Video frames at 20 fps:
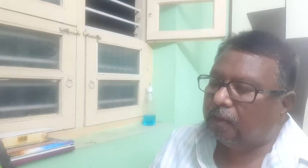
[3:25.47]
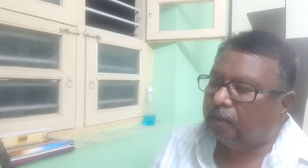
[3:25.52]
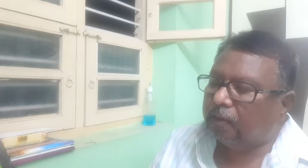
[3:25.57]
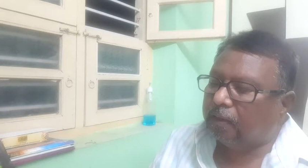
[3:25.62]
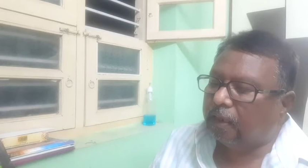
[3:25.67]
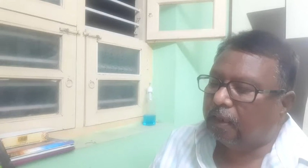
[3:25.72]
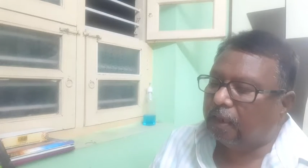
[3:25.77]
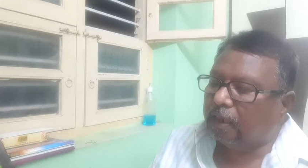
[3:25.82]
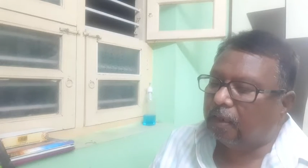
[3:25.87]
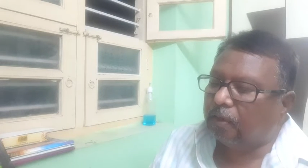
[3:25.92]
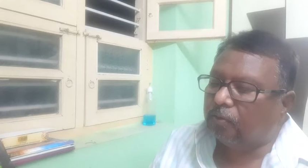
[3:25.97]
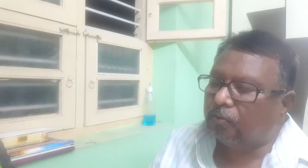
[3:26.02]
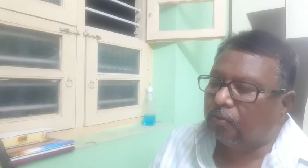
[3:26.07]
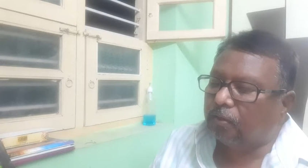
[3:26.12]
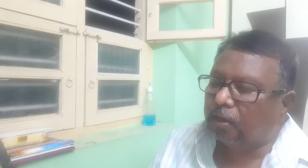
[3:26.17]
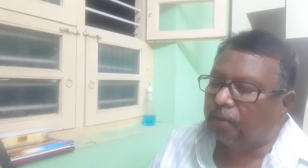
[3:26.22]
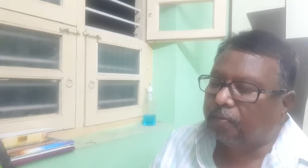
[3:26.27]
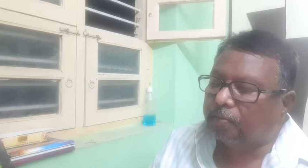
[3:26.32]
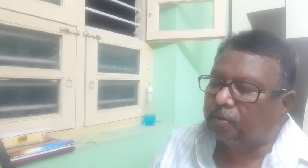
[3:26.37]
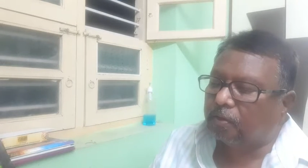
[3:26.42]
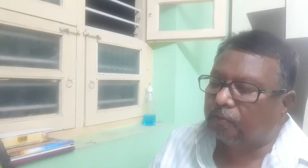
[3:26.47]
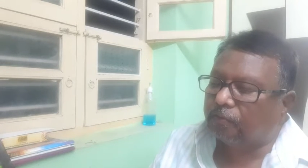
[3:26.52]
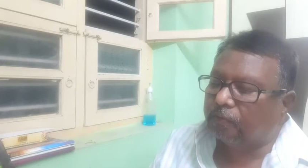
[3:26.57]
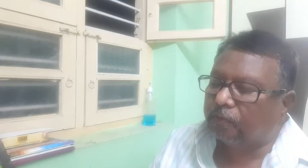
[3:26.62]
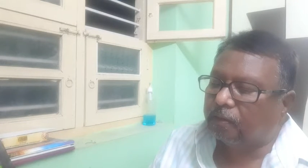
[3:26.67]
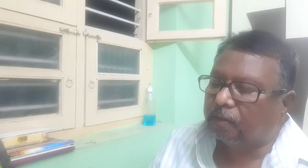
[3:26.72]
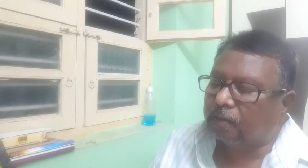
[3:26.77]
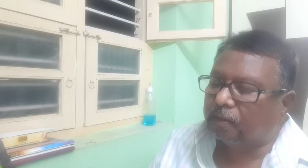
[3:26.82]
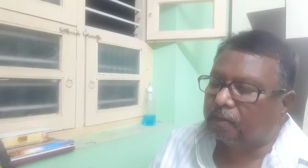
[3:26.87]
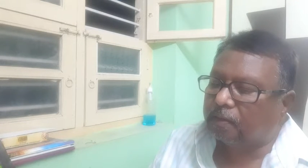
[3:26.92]
There are 2 types of
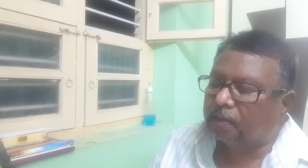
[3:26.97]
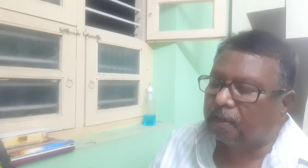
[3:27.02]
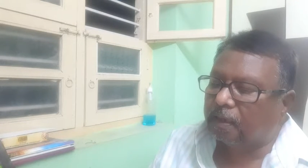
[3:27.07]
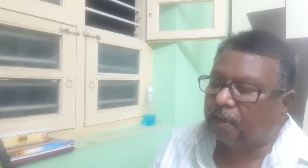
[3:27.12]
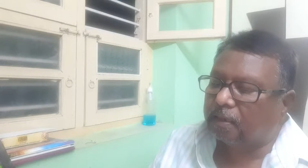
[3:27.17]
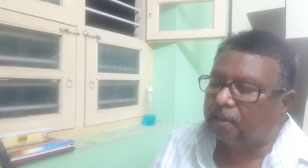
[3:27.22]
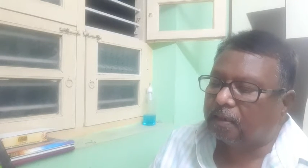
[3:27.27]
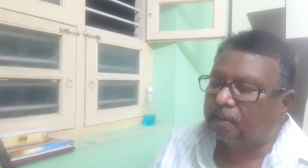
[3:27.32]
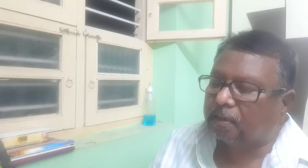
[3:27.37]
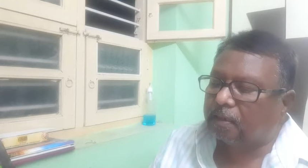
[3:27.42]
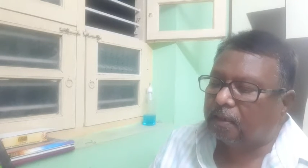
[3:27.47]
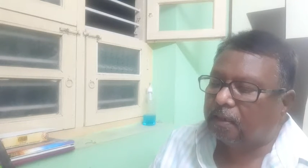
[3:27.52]
cells